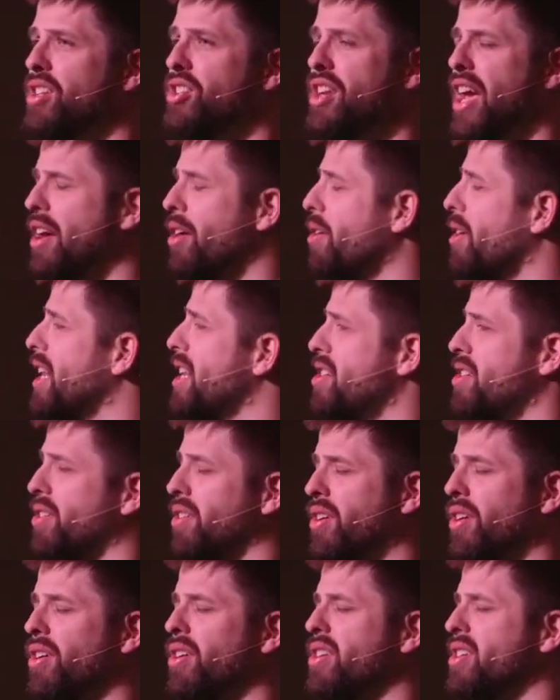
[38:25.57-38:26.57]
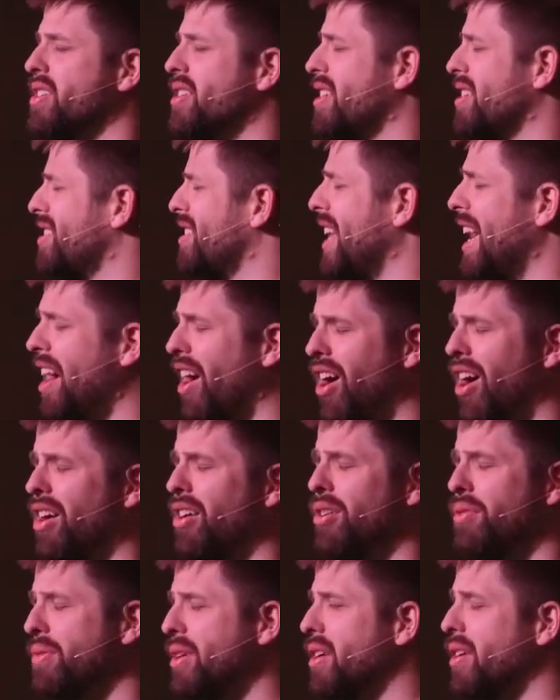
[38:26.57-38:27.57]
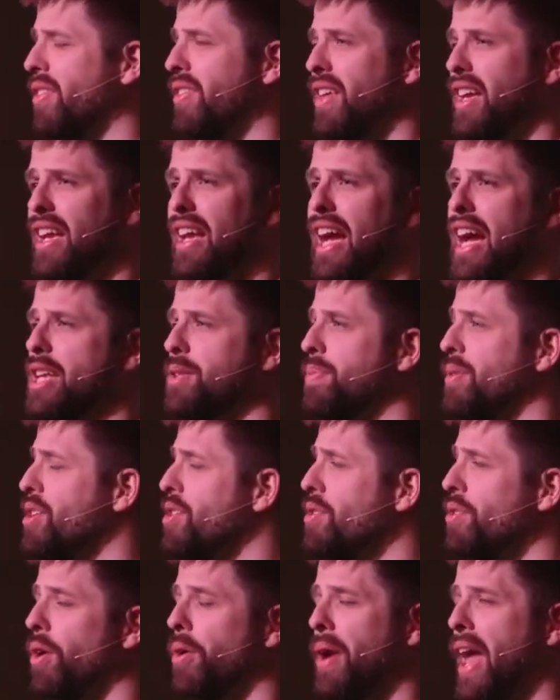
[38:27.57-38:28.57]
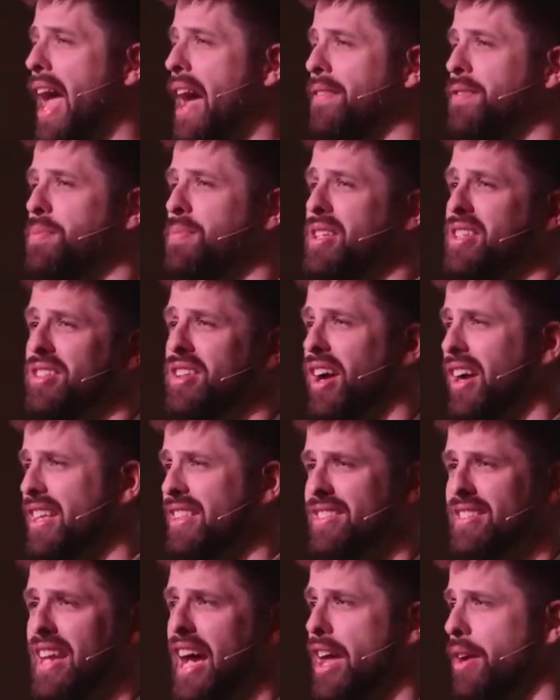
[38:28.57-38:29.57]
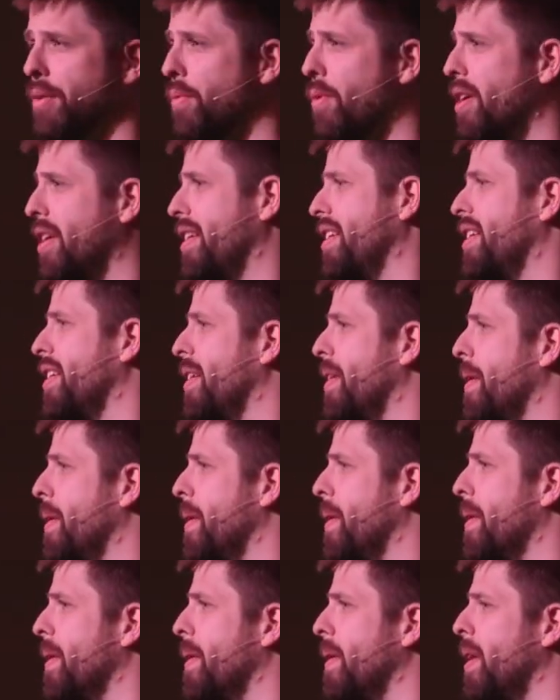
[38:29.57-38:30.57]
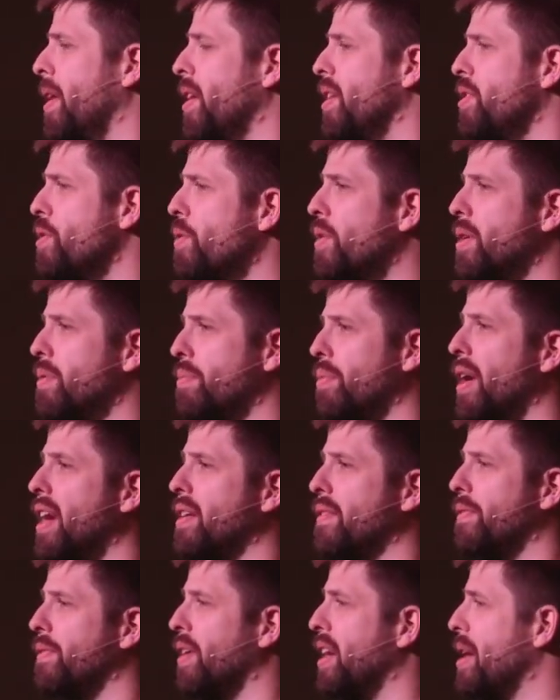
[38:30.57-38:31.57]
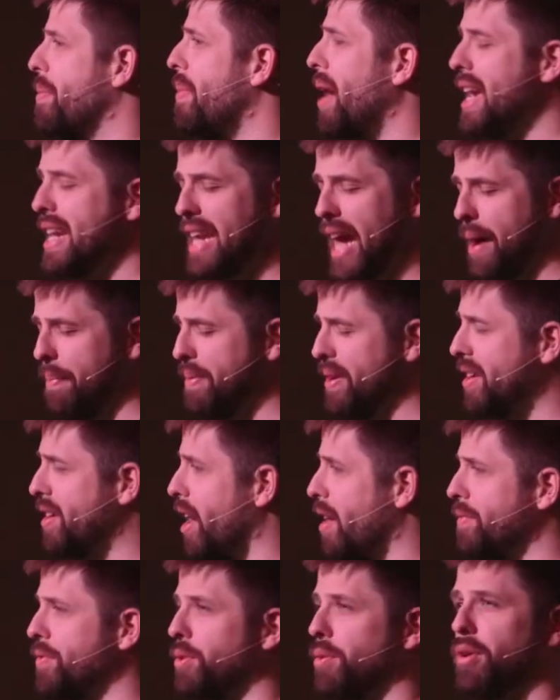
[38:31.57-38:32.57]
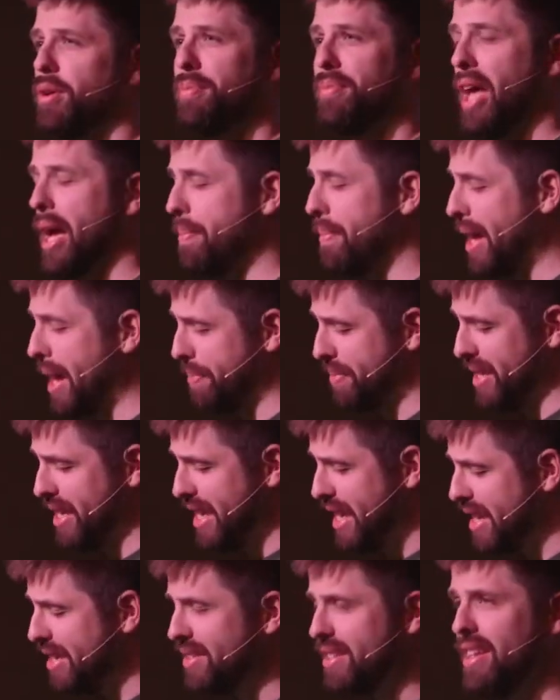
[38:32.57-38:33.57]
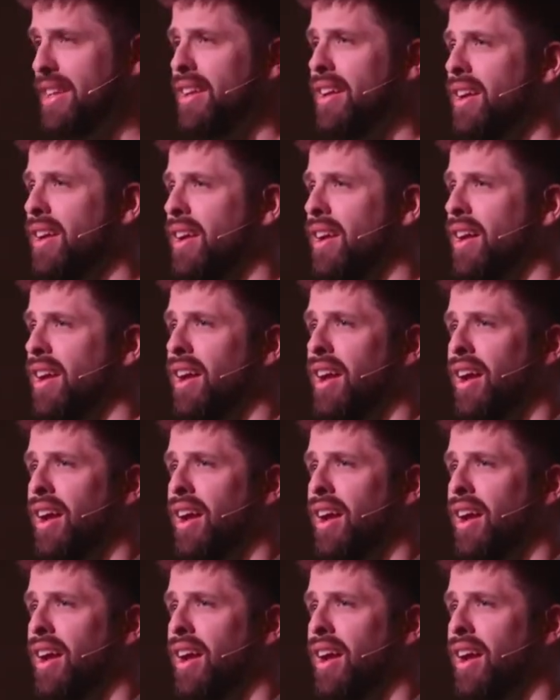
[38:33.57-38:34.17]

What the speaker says: Generational curses, they are a real thing, guys, but you don't have to be stuck inside of one. You can break free. It might not be comfortable, it might not be easy,